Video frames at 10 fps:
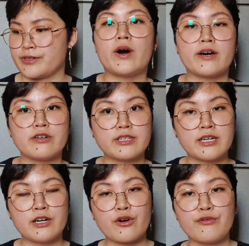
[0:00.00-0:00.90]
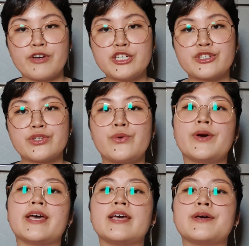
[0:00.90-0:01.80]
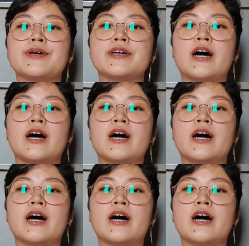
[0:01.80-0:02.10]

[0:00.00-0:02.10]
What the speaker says: While the unconventional way